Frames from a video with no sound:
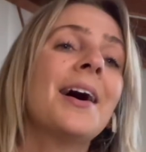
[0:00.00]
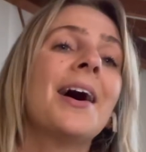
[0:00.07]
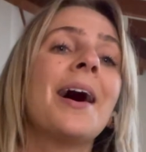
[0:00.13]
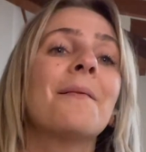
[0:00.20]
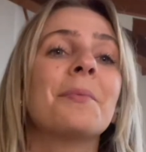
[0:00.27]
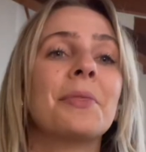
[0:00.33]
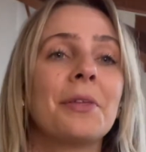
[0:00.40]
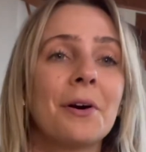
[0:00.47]

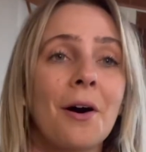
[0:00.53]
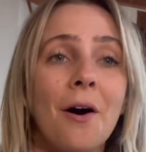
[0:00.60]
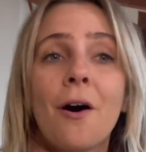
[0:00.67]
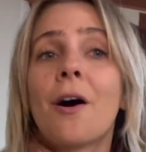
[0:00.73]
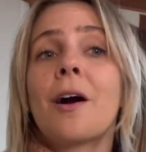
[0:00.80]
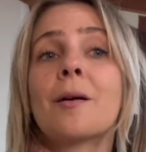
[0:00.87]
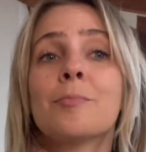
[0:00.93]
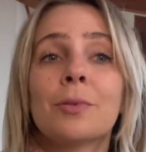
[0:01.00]
But there
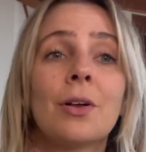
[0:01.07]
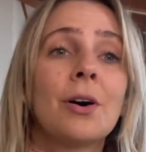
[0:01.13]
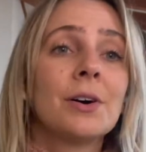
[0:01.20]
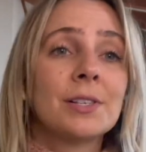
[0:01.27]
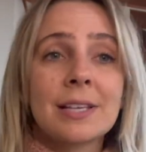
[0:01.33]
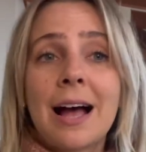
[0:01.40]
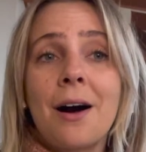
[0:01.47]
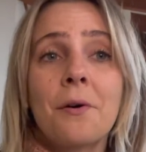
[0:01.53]
are
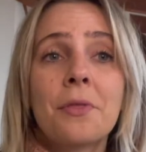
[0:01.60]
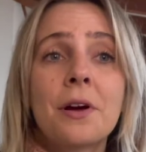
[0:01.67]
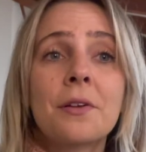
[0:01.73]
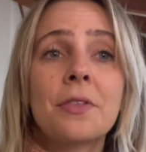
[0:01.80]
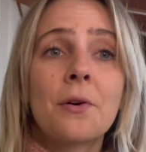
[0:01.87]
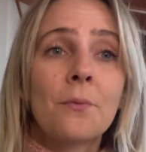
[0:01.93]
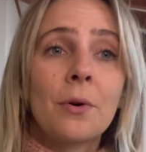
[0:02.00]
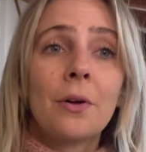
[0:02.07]
blogs out there
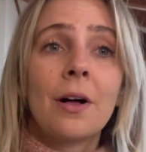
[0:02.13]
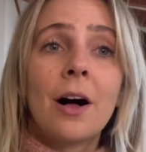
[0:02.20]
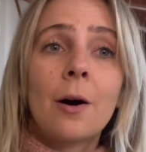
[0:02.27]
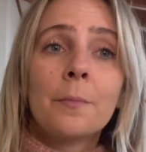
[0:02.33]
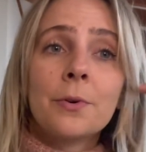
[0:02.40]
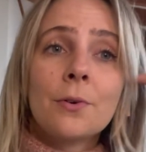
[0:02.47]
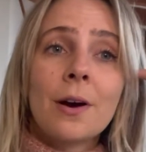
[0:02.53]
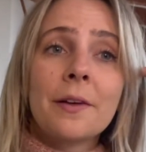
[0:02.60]
that will
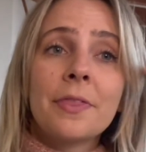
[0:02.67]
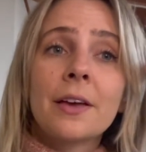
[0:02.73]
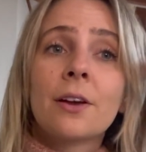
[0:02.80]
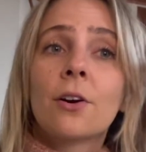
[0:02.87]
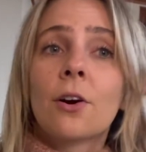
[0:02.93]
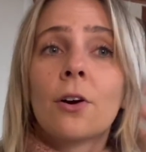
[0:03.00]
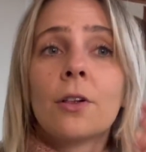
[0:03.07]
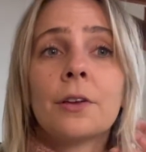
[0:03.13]
help you. I
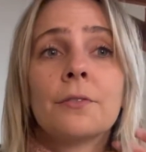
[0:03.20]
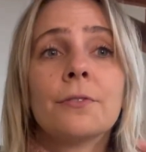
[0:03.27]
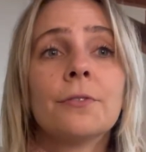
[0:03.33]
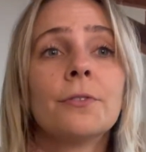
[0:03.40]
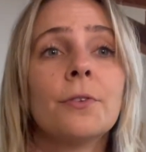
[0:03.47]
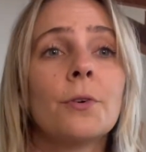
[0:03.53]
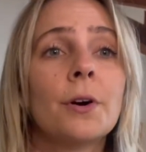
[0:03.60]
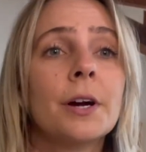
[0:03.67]
think Girl in
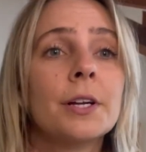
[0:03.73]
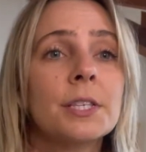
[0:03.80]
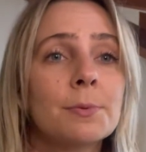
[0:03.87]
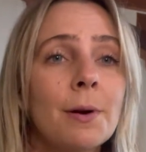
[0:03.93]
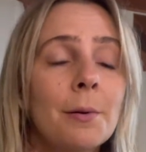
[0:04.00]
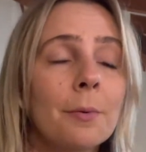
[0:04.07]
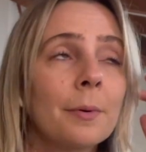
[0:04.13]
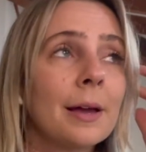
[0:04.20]
Florence
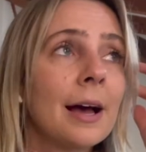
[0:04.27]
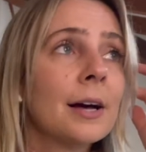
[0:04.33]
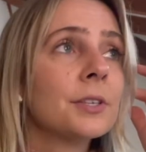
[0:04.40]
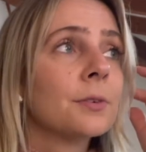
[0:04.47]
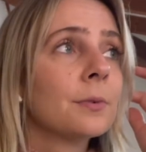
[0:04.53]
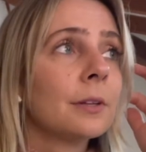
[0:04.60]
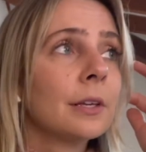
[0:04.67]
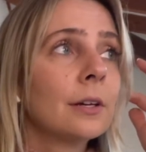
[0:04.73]
probably has
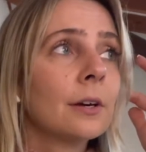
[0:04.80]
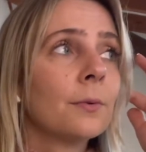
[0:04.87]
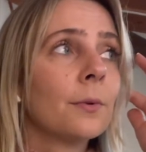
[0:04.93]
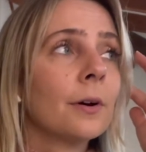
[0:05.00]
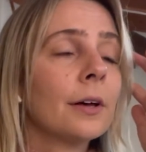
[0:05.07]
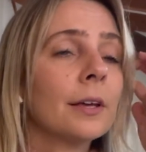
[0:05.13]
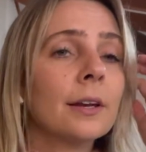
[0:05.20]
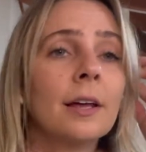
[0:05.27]
a really good
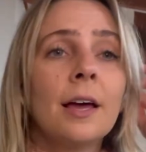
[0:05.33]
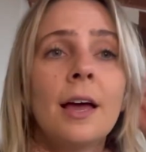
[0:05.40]
one.